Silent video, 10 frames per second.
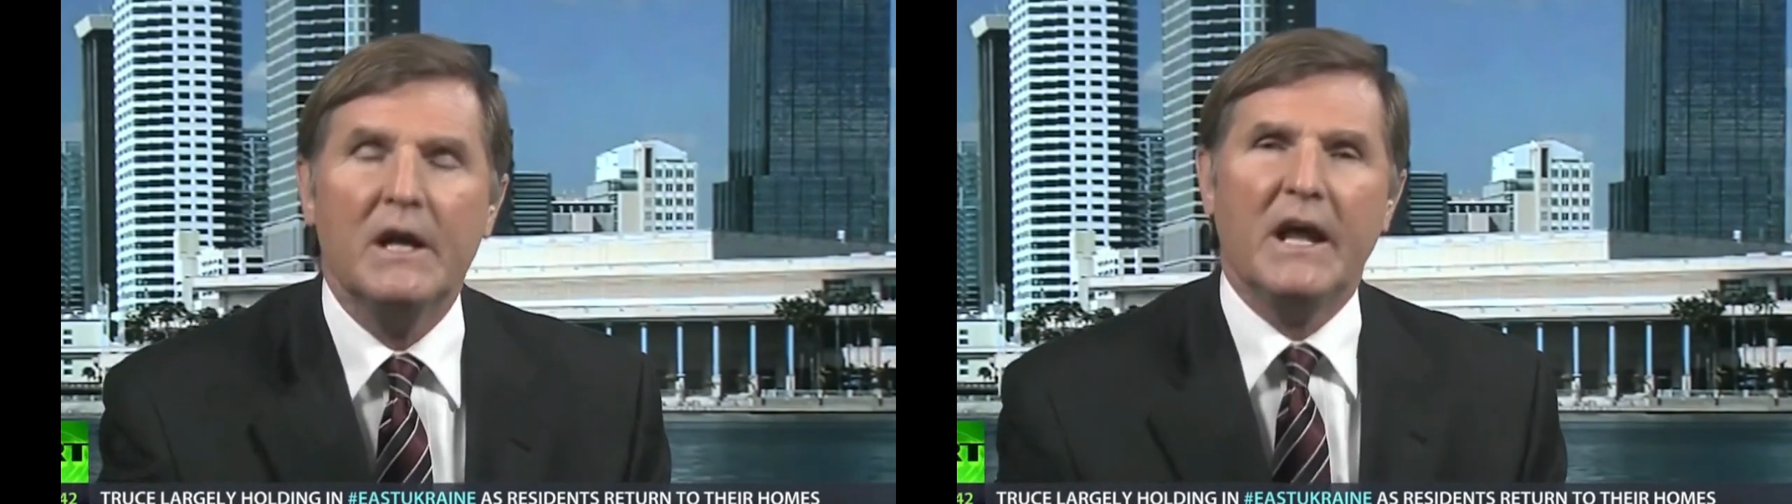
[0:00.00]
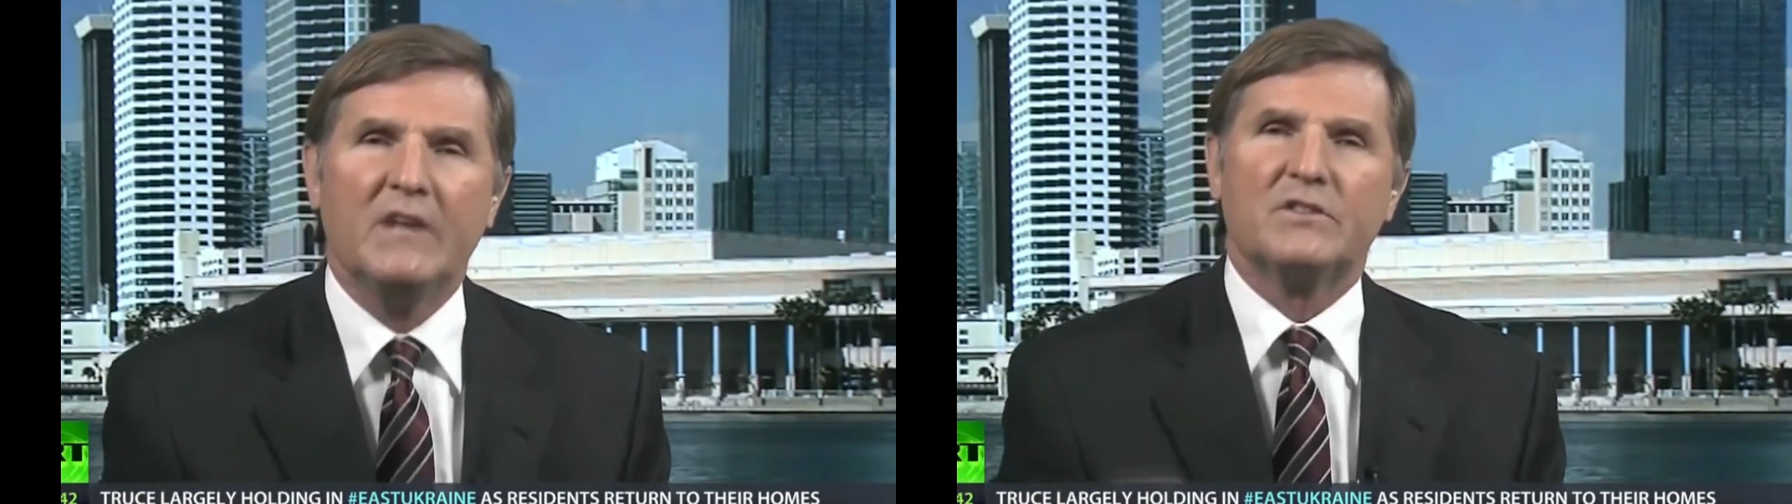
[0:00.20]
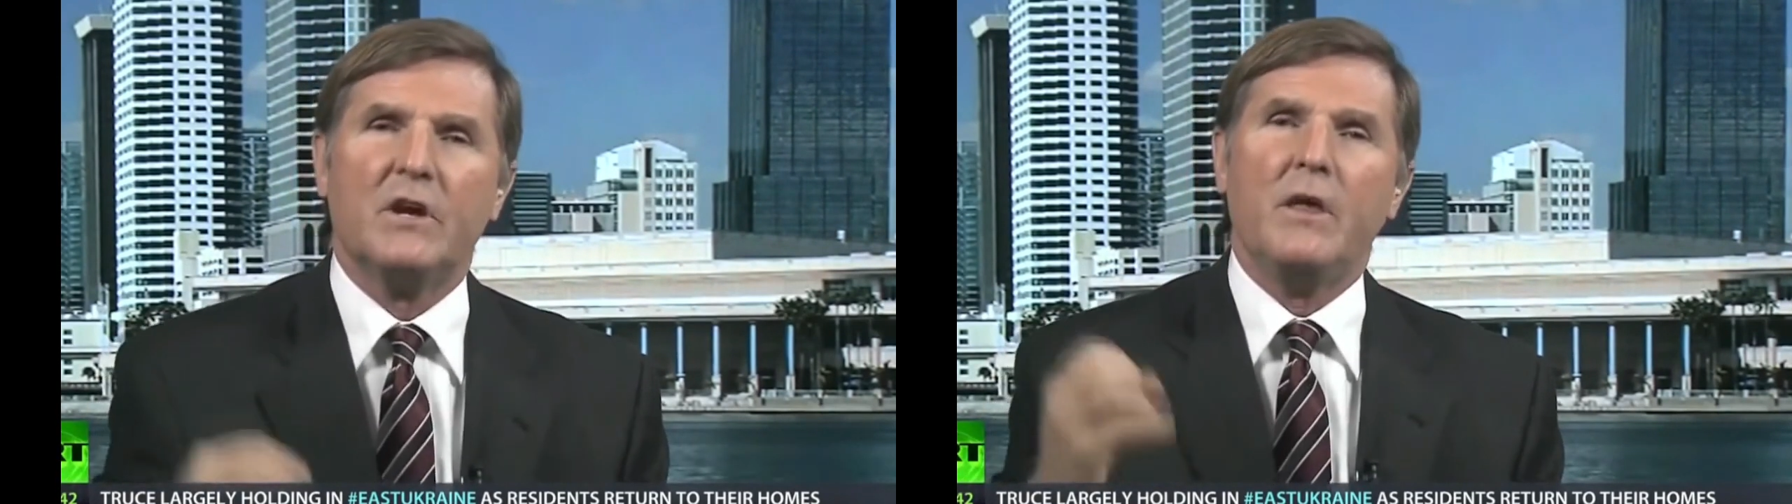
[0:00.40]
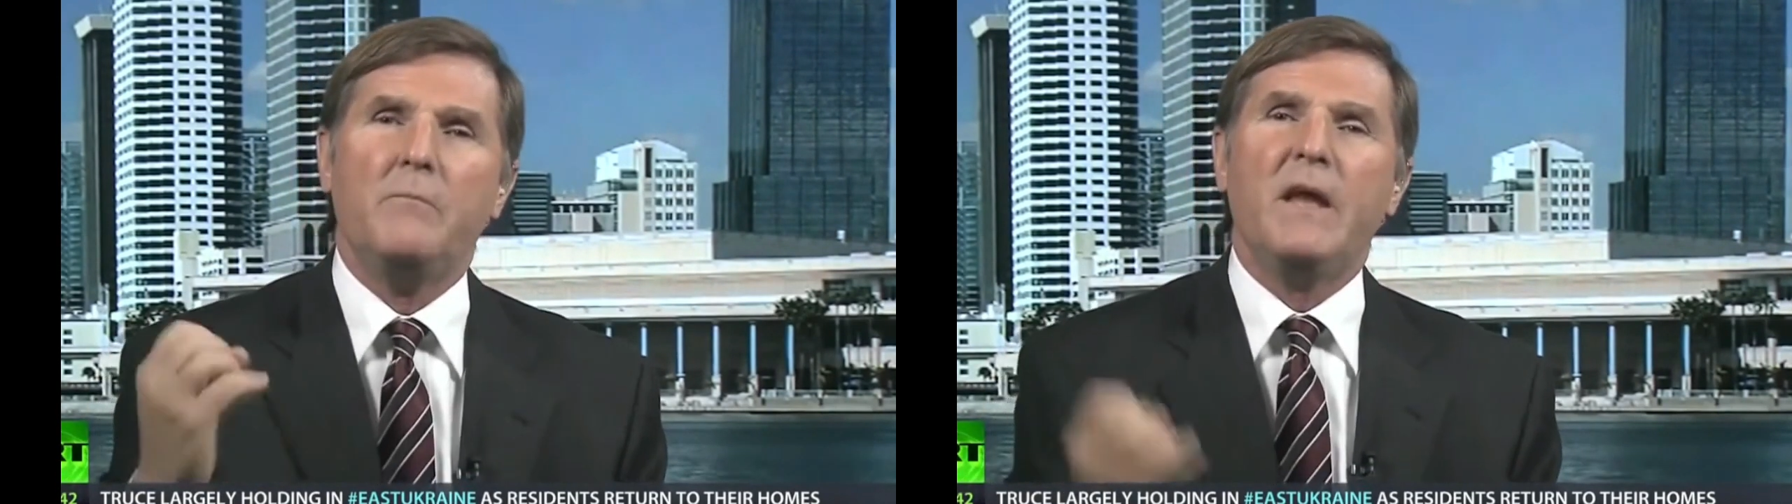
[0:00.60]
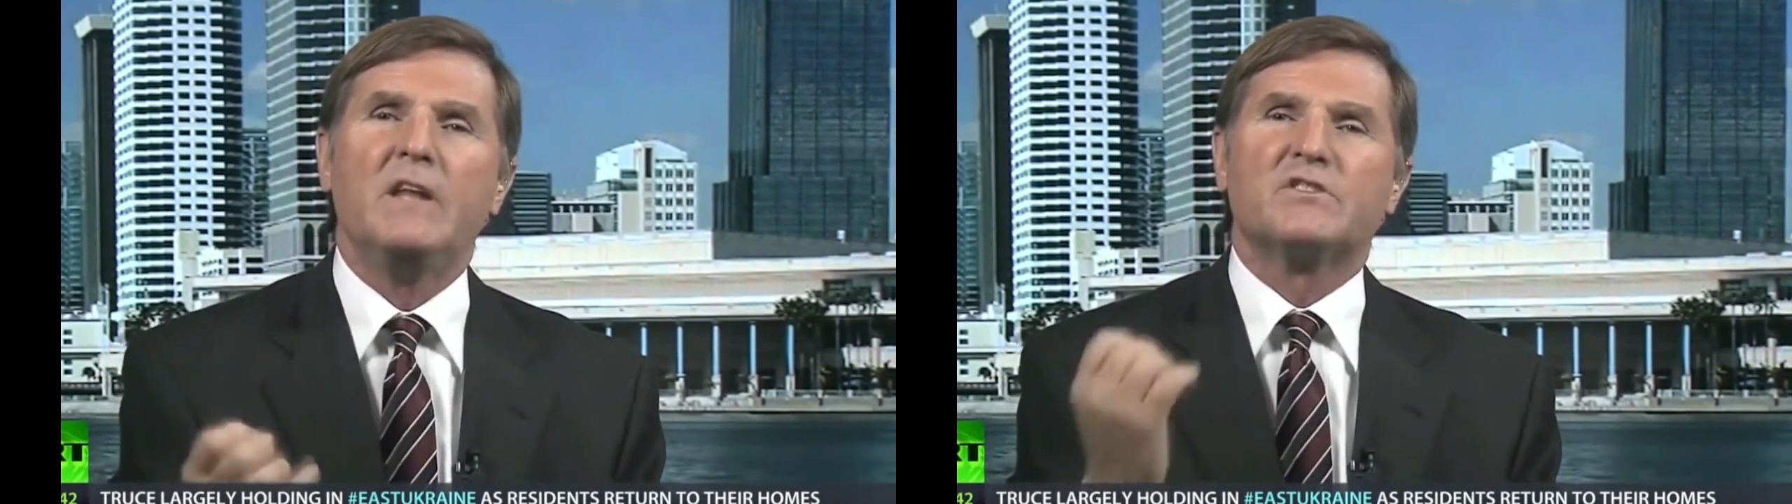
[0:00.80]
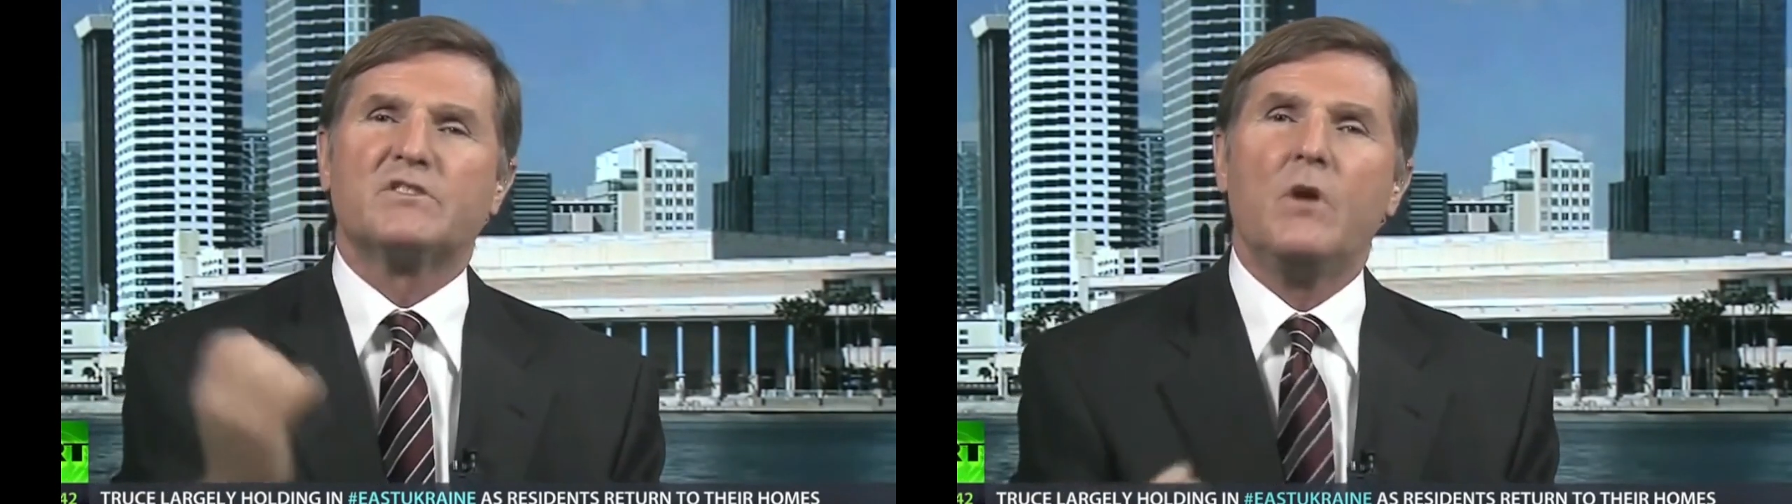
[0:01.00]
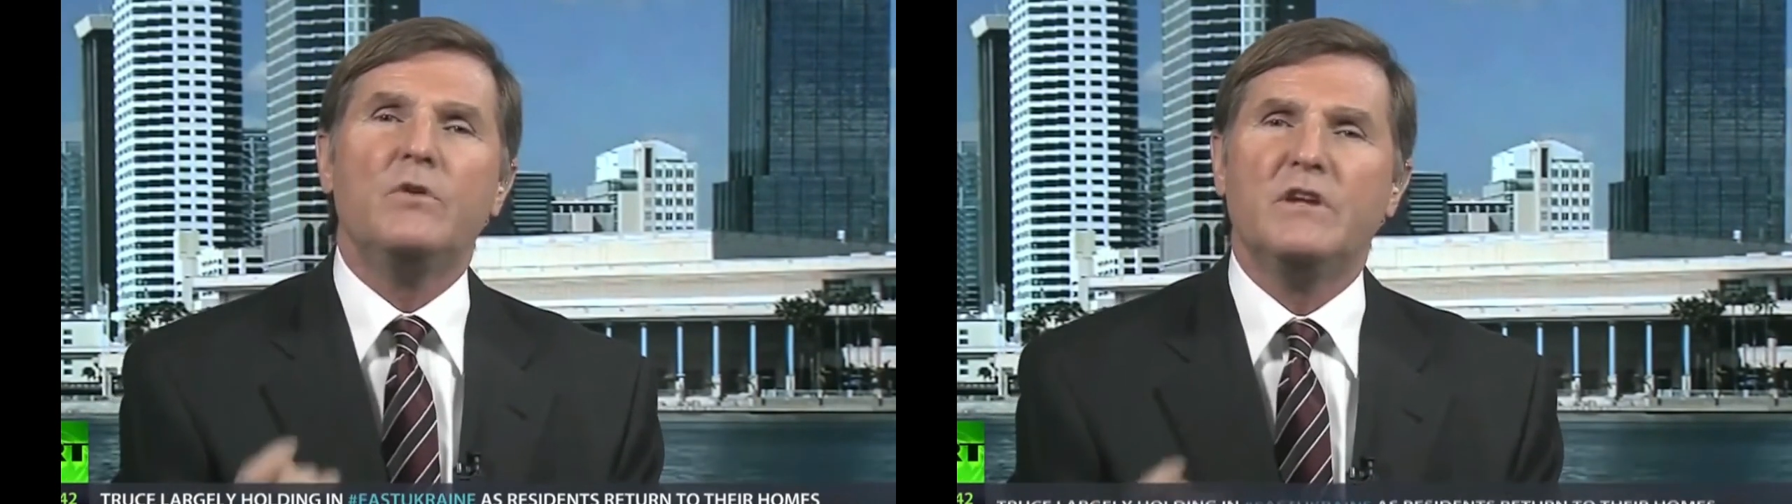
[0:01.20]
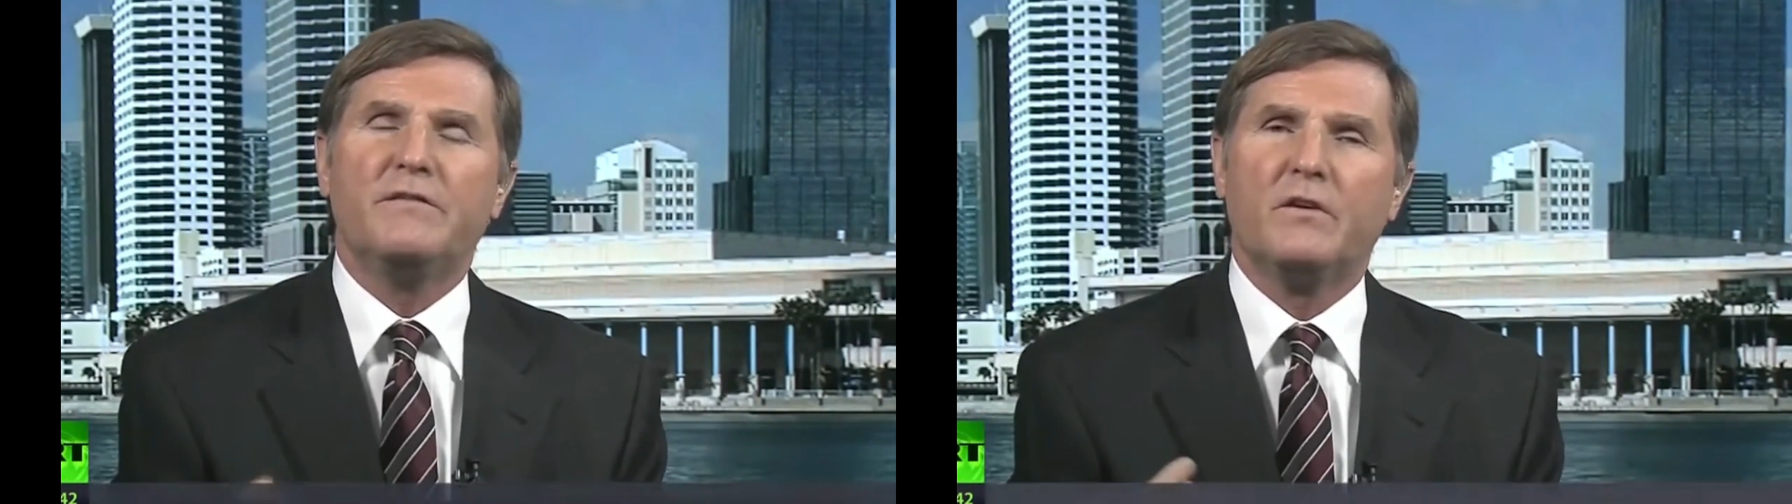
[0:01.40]
And so they made it so
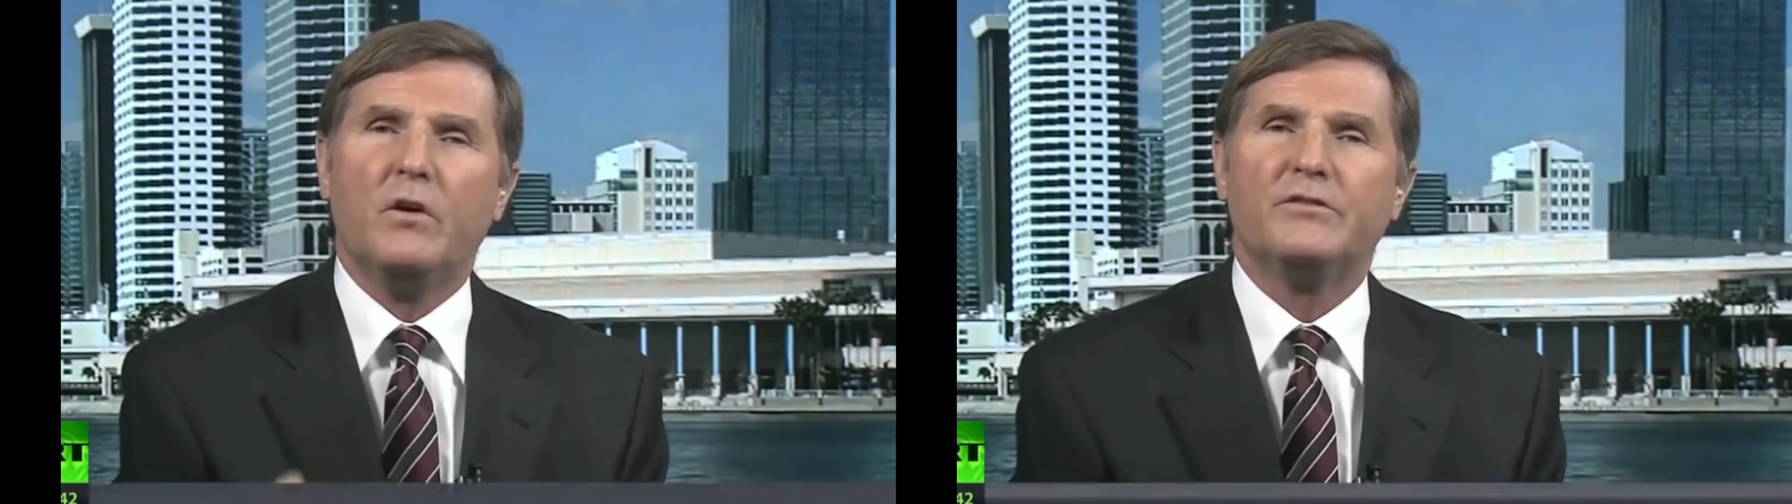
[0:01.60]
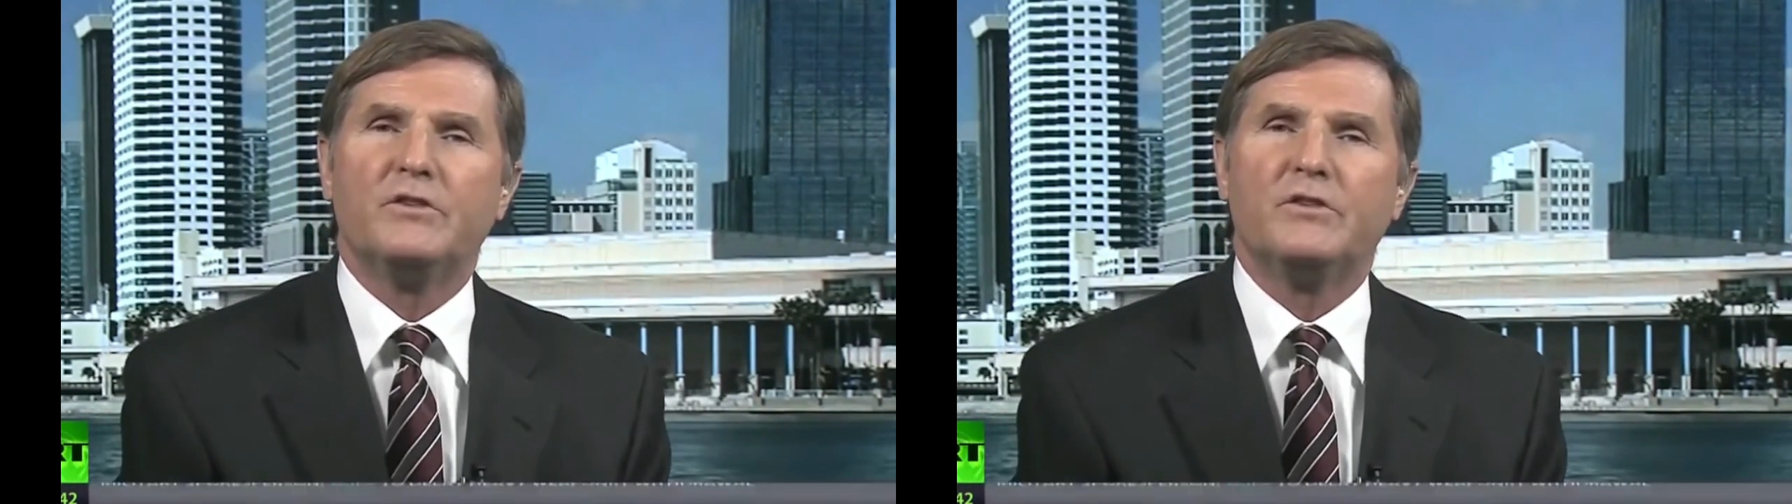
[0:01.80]
difficult